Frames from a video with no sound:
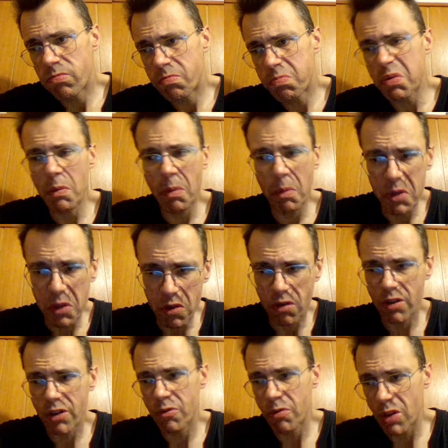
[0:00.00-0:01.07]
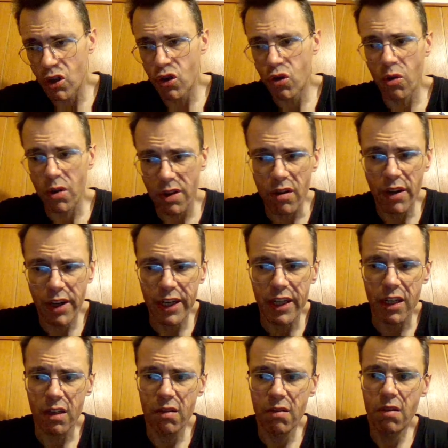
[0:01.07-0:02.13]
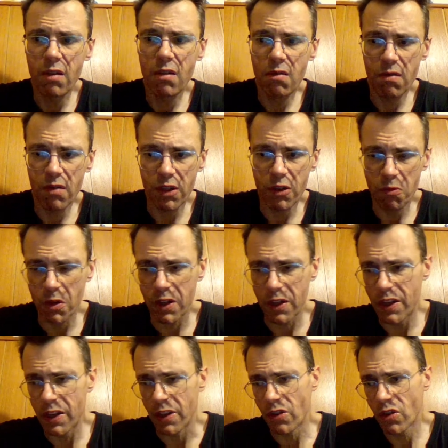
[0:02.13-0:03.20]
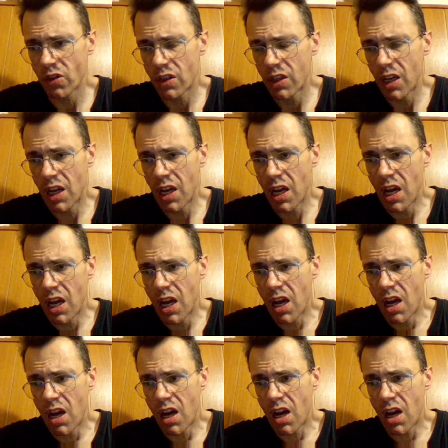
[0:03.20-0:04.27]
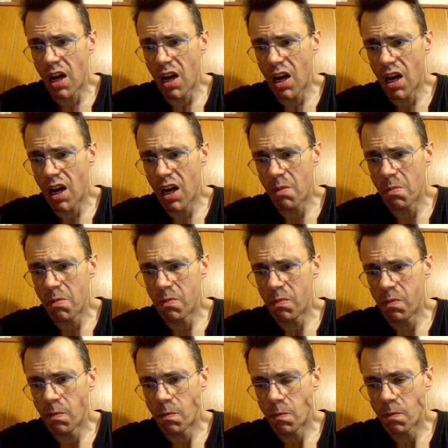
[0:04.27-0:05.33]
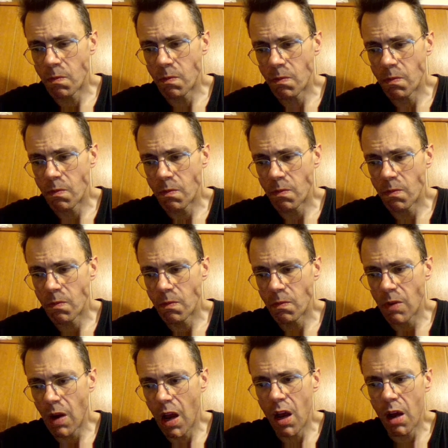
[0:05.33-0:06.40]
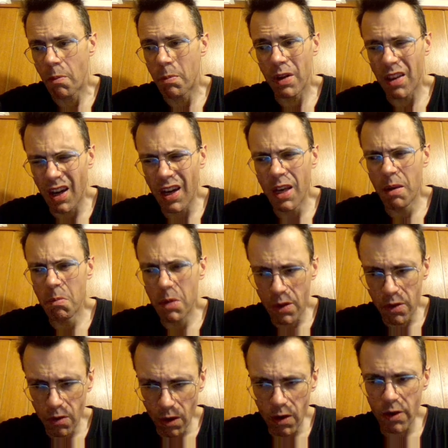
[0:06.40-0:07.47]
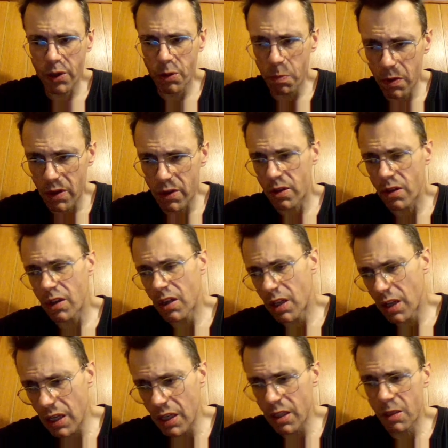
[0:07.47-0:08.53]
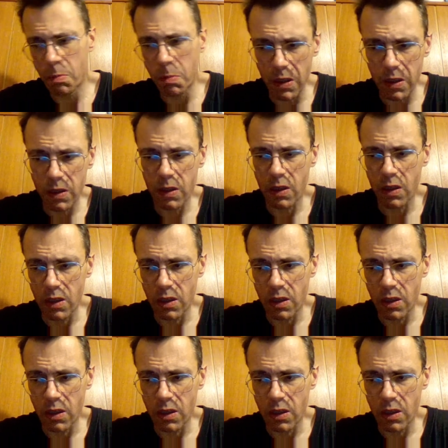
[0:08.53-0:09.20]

probably dogs with a shorter hair, is what it is. Um, but I am a dogs person and cats person,